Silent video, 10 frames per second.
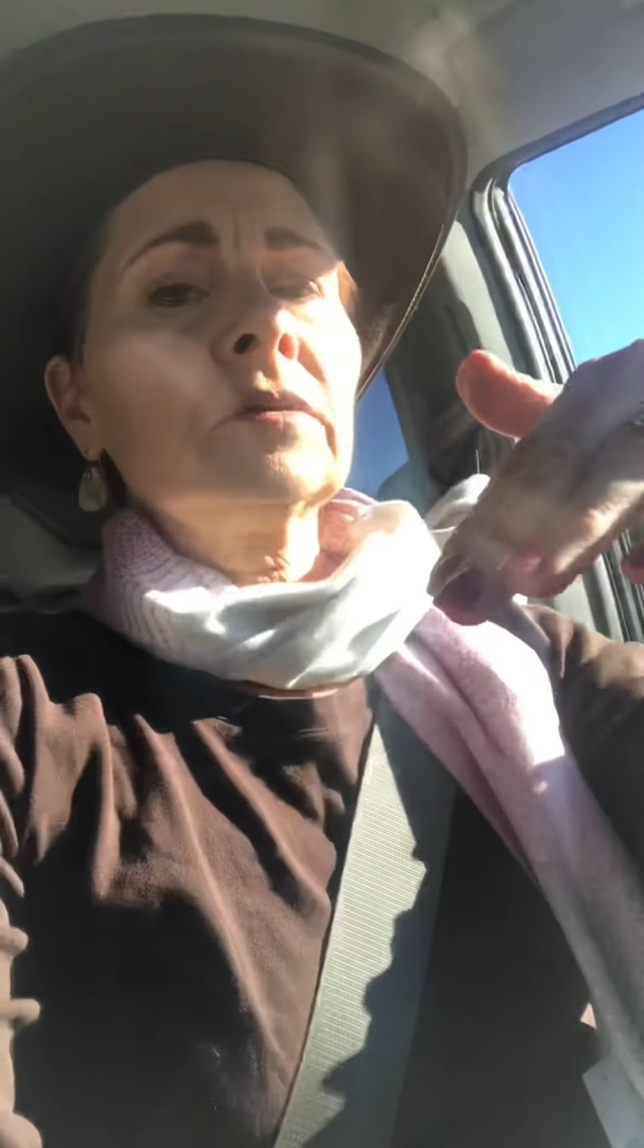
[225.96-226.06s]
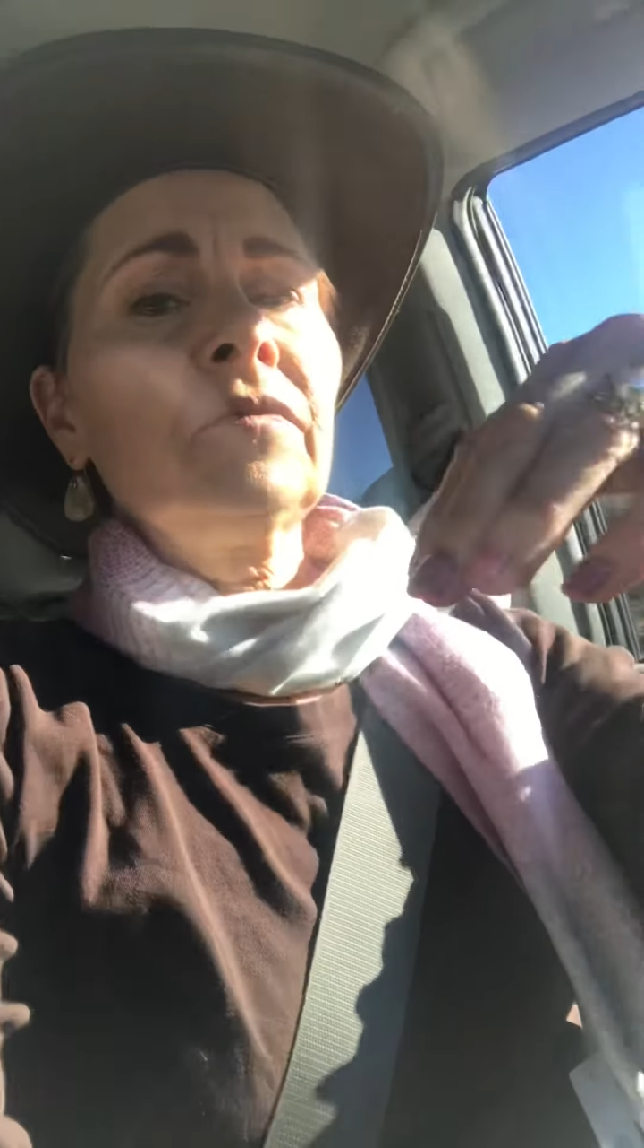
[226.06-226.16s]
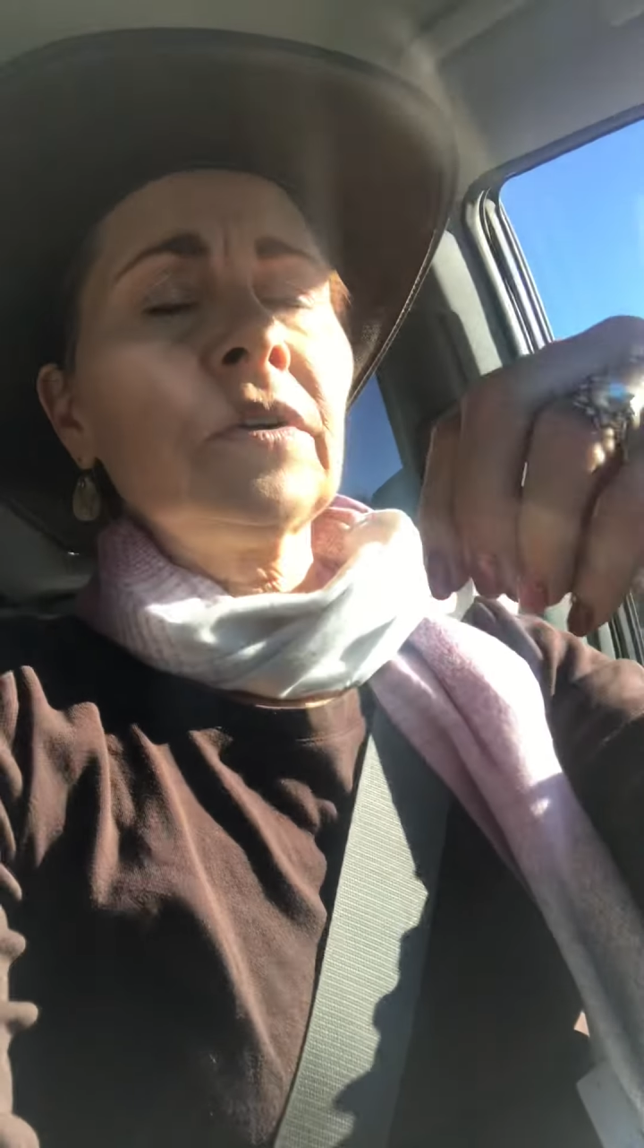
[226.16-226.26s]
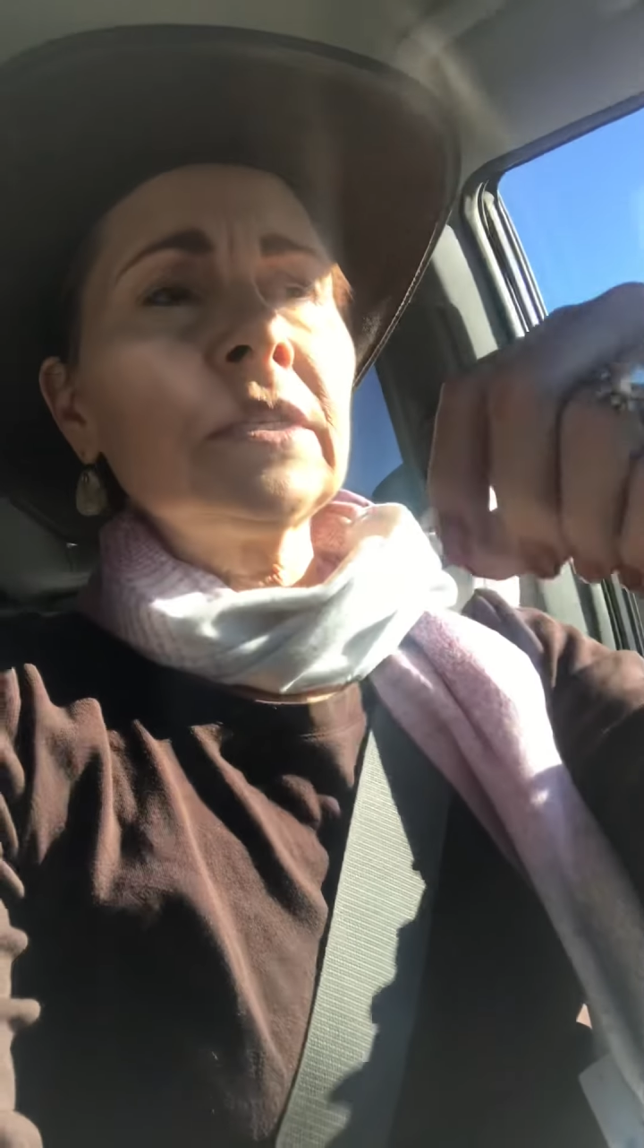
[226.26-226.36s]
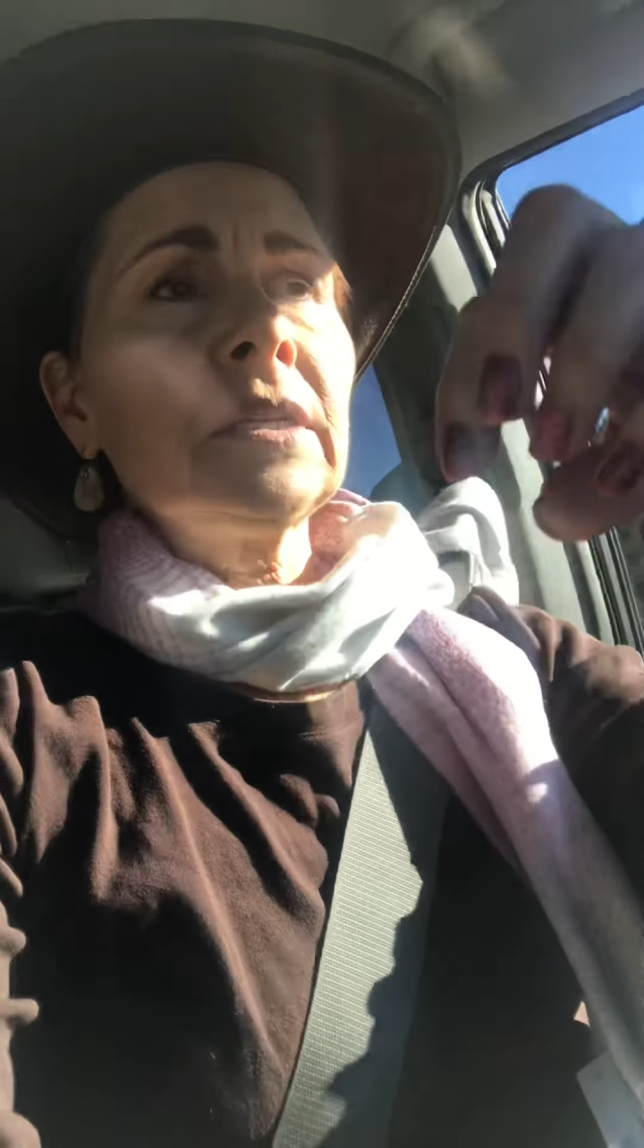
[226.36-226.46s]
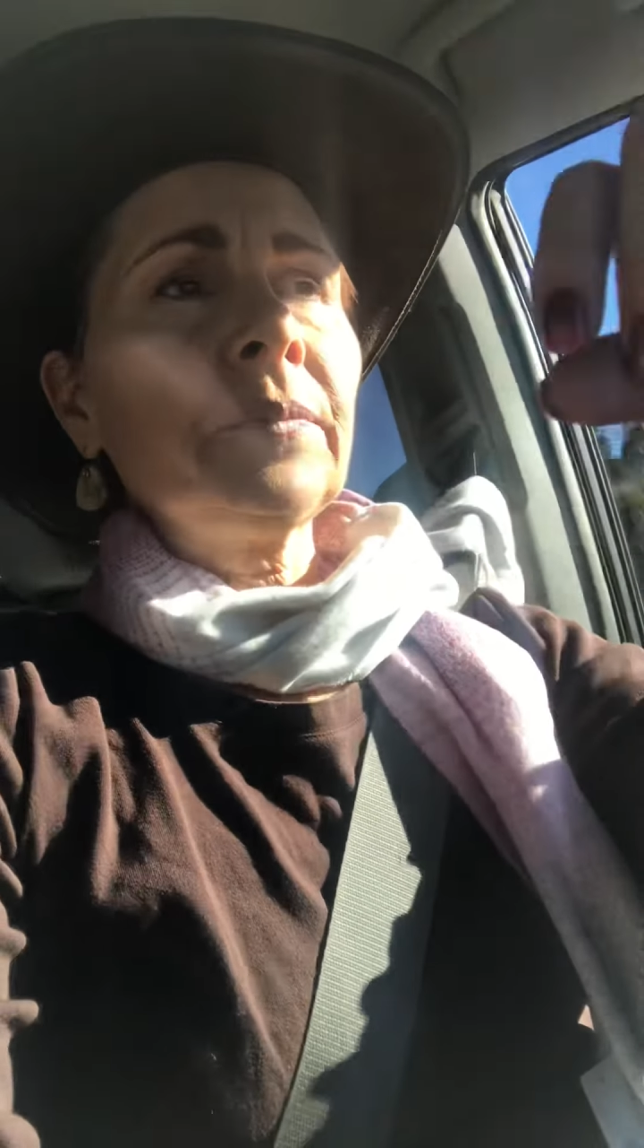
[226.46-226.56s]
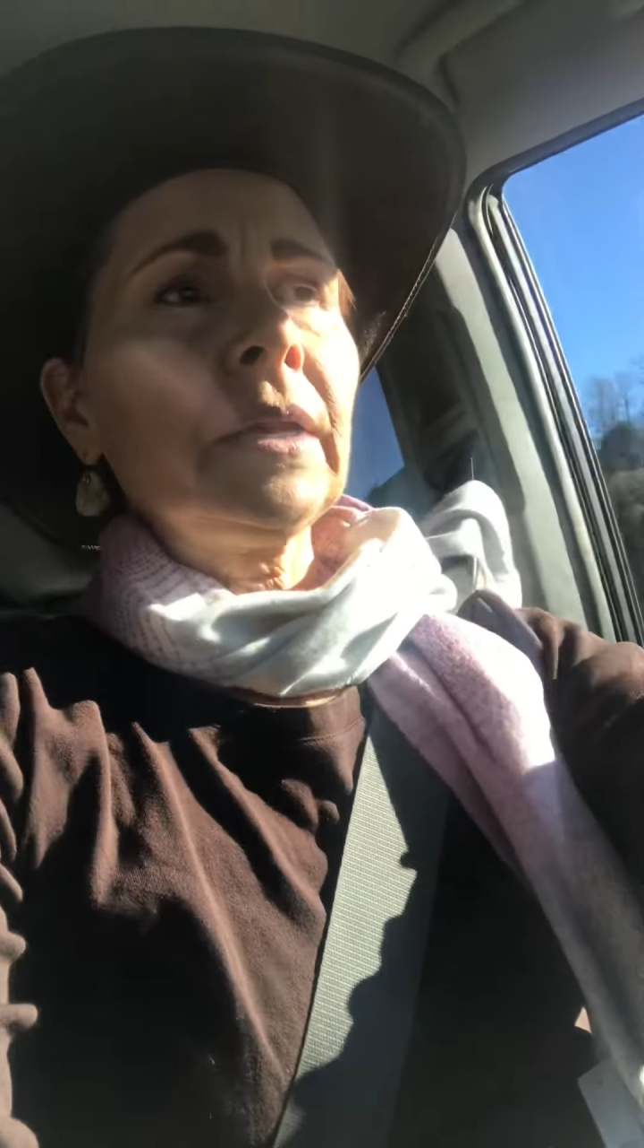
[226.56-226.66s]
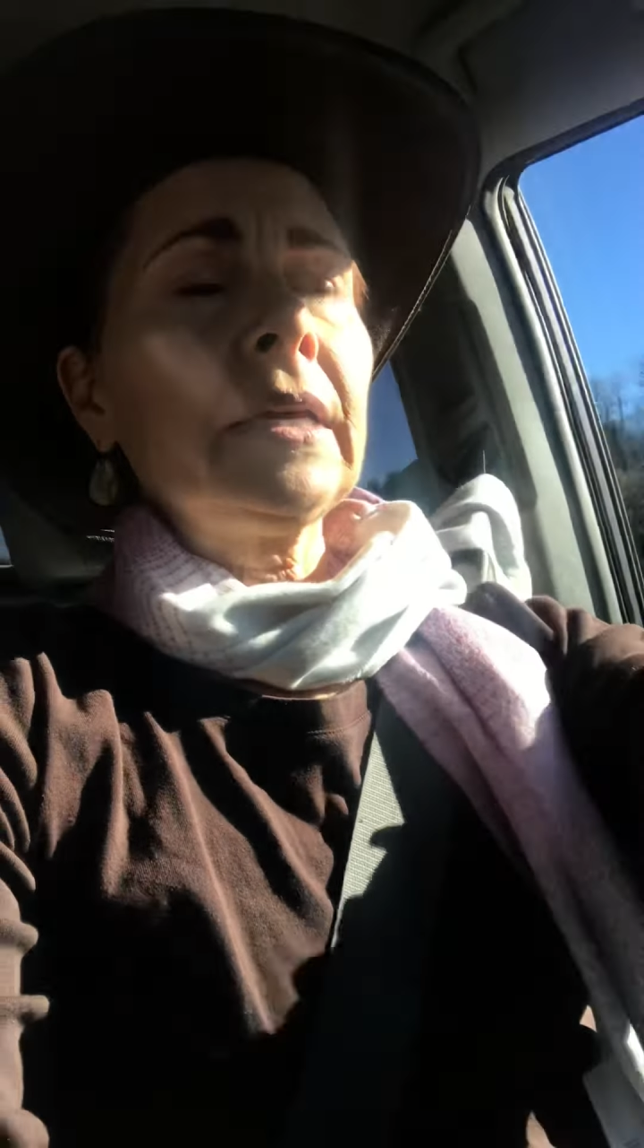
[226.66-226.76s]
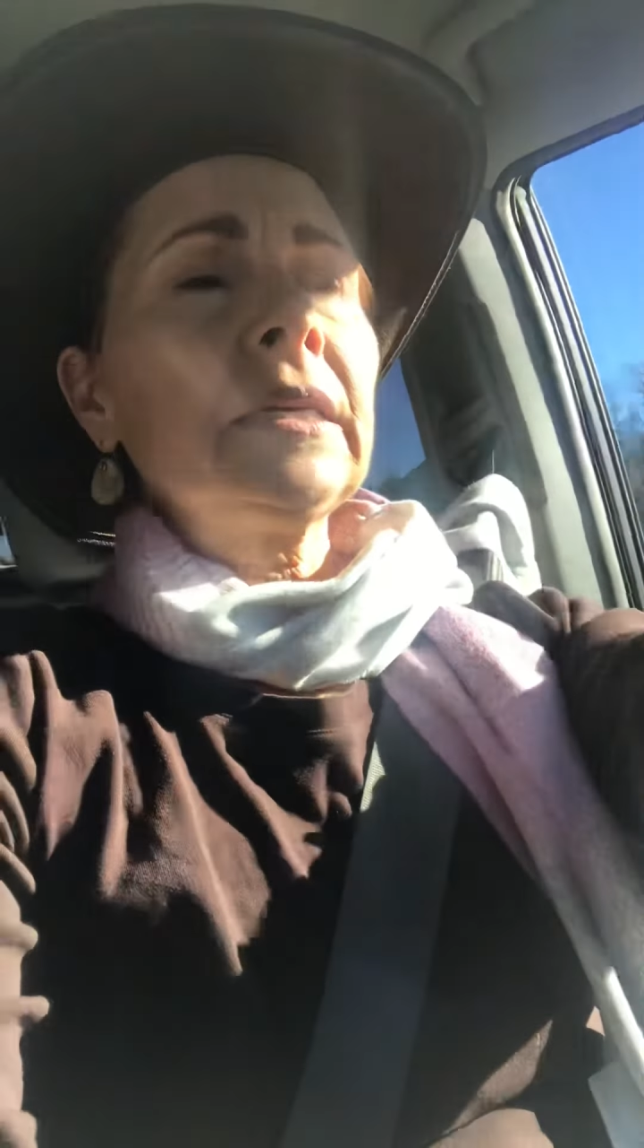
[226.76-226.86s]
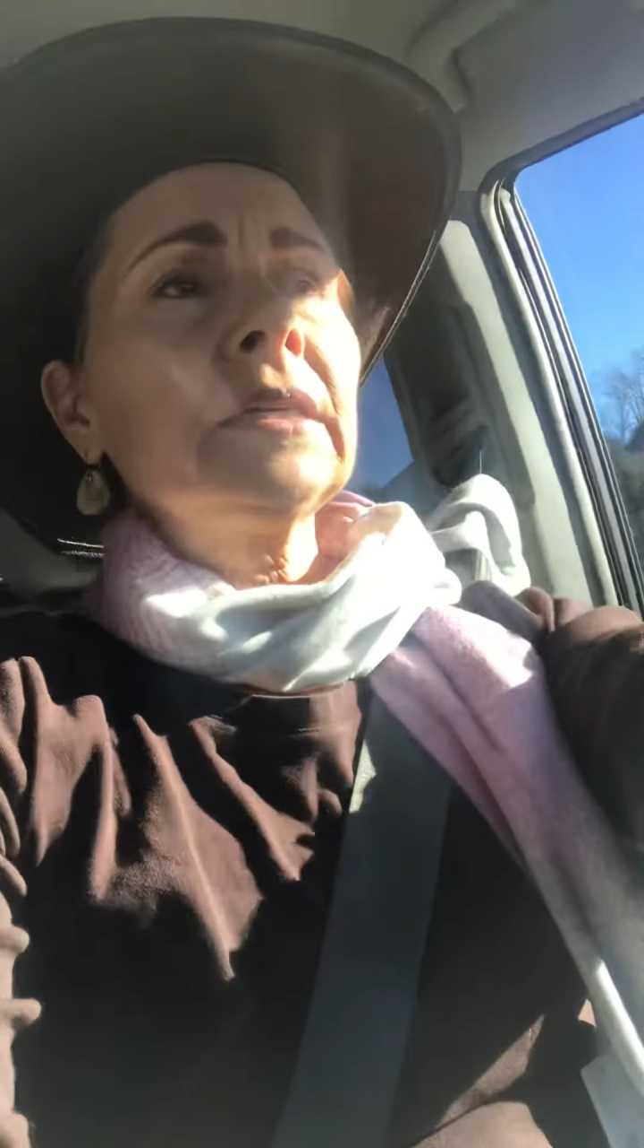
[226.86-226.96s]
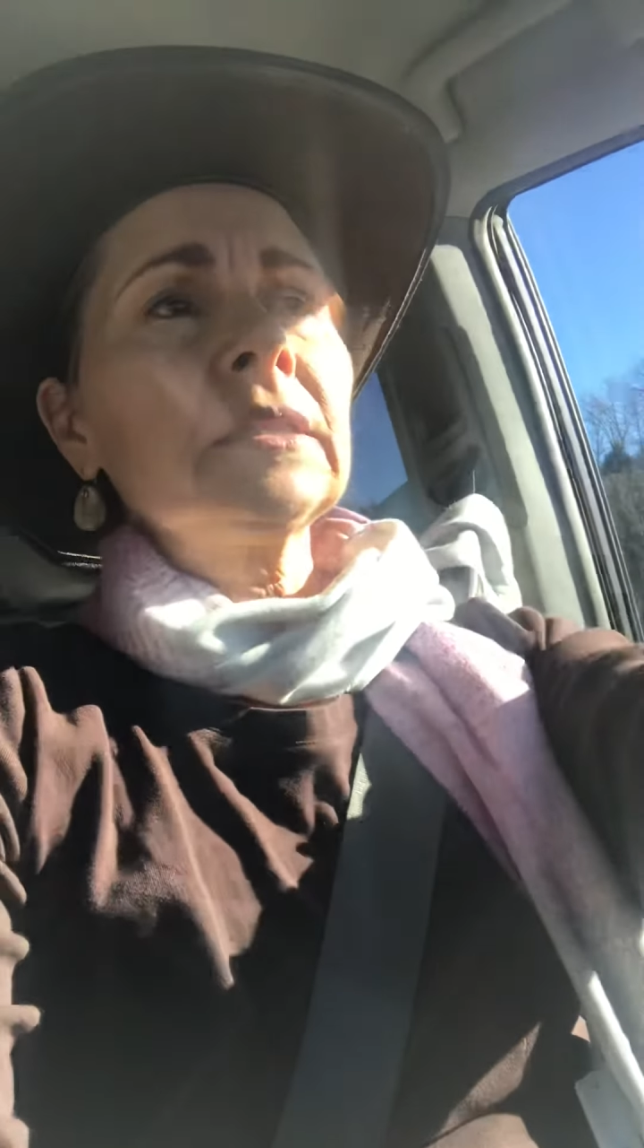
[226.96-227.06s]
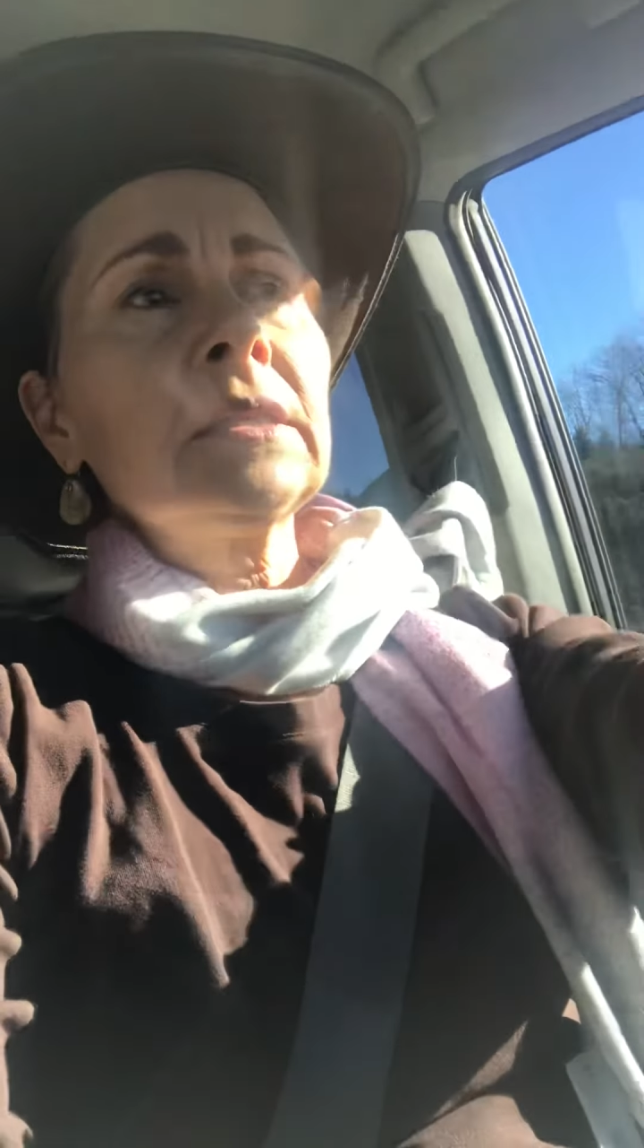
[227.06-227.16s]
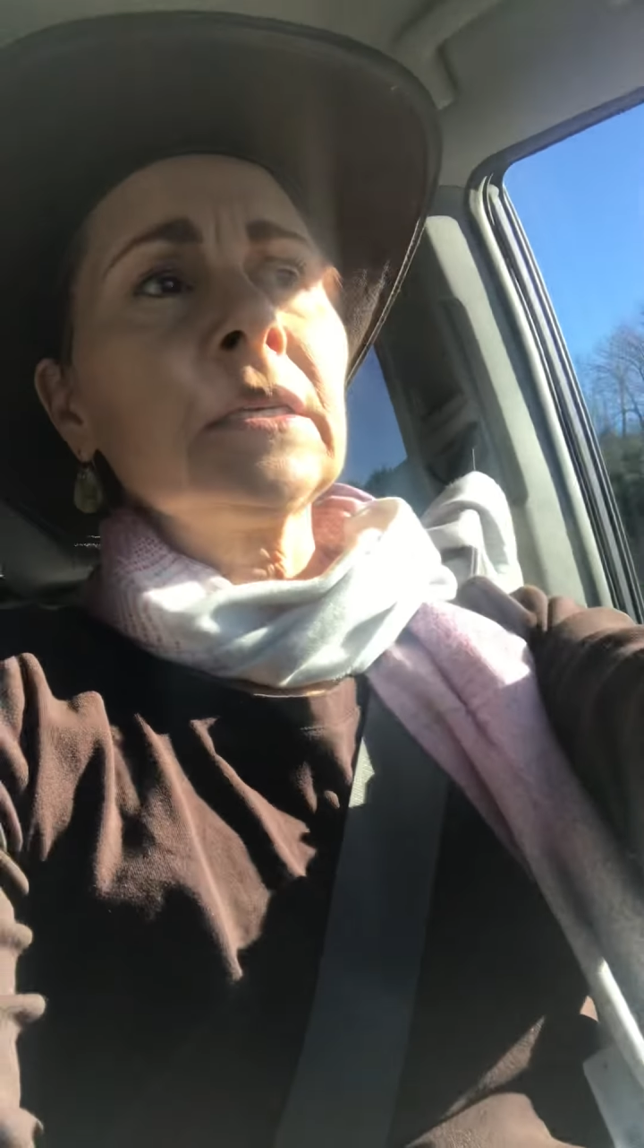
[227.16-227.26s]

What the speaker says: fuzzy blankets